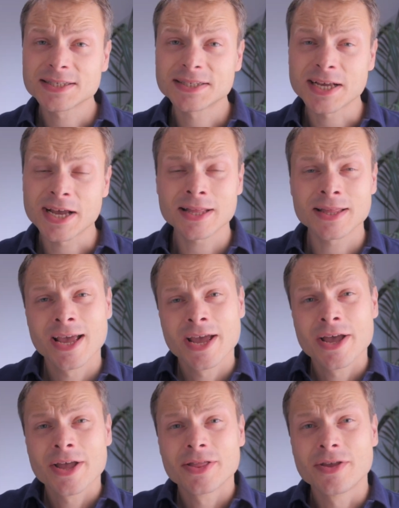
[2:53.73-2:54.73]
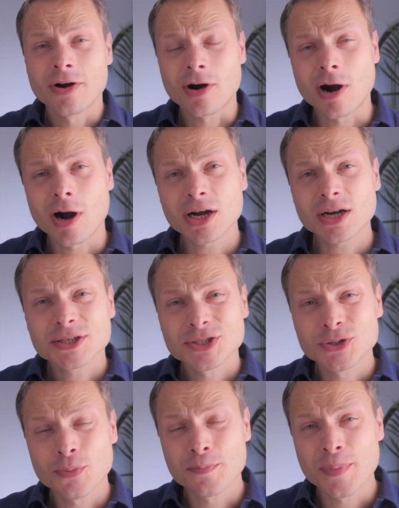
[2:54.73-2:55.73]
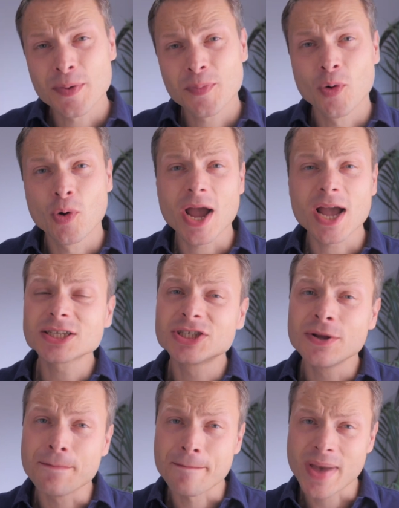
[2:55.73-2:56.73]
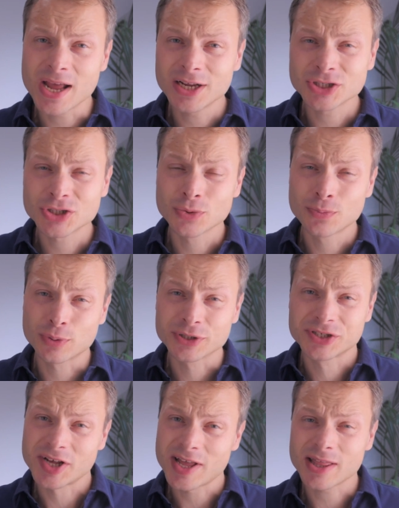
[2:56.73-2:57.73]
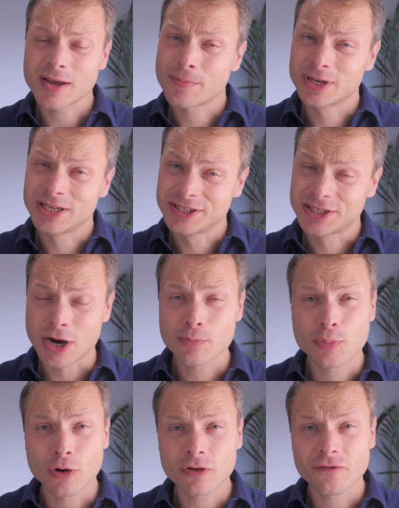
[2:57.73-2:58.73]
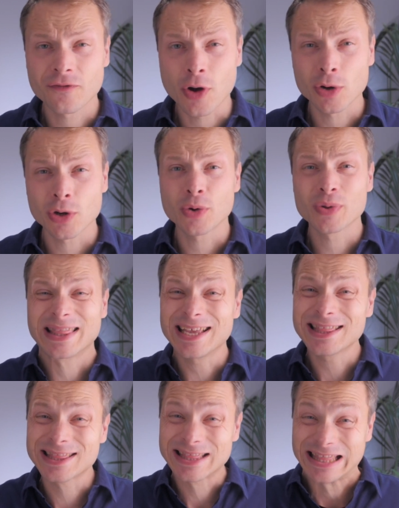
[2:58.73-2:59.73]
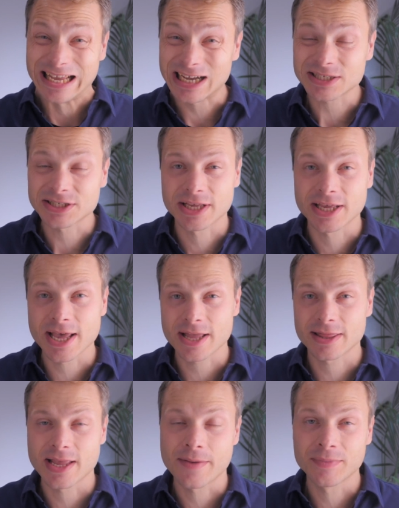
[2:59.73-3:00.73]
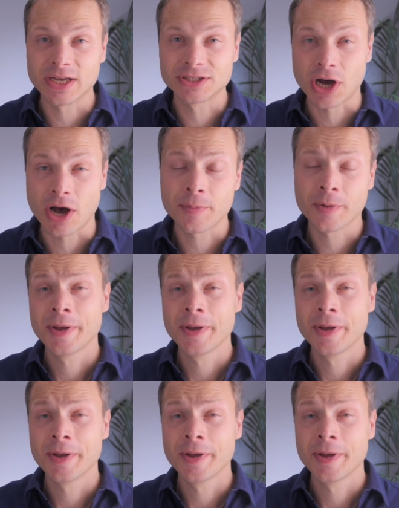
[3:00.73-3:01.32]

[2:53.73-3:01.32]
said, there are some people who actually manage to present a design portfolio that does get them their job.